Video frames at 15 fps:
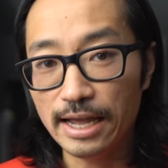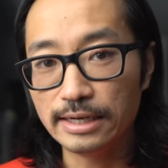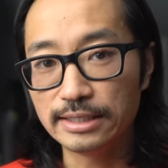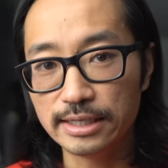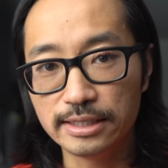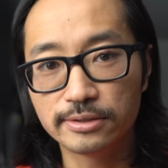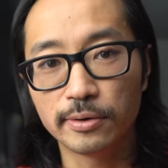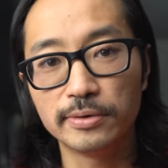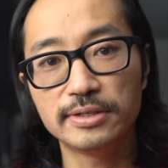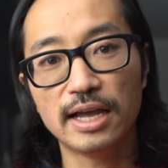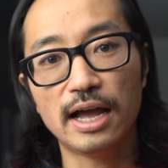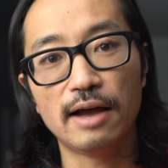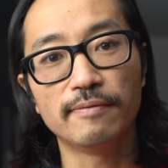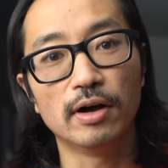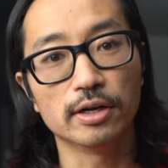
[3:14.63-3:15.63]
Edge is going to
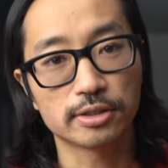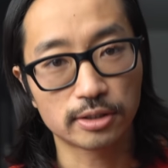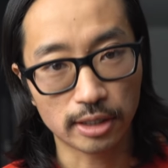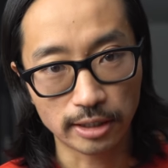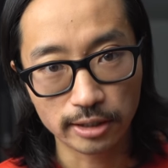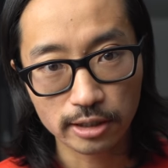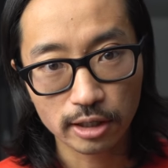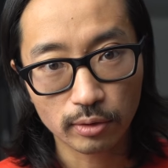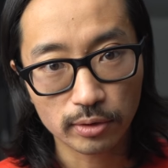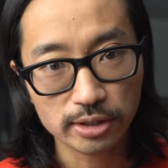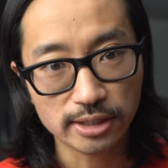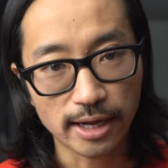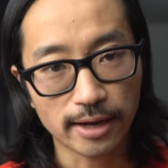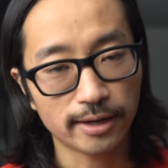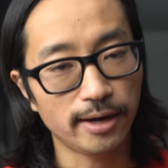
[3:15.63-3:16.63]
have a slightly lower
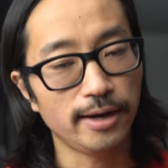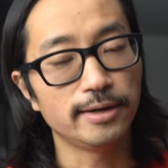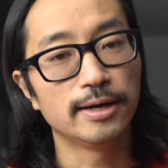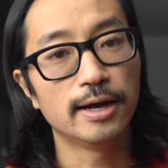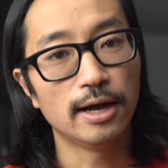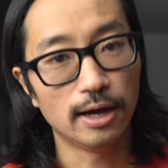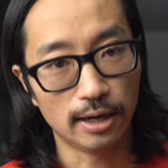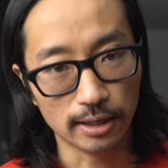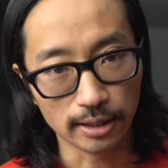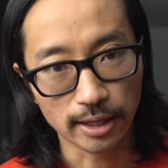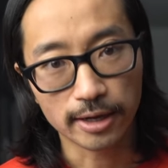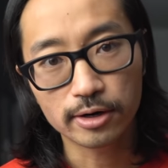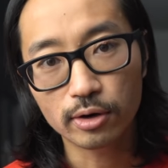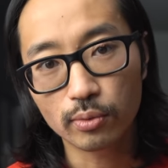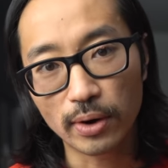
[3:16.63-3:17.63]
stack height, a
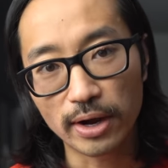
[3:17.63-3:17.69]
lighter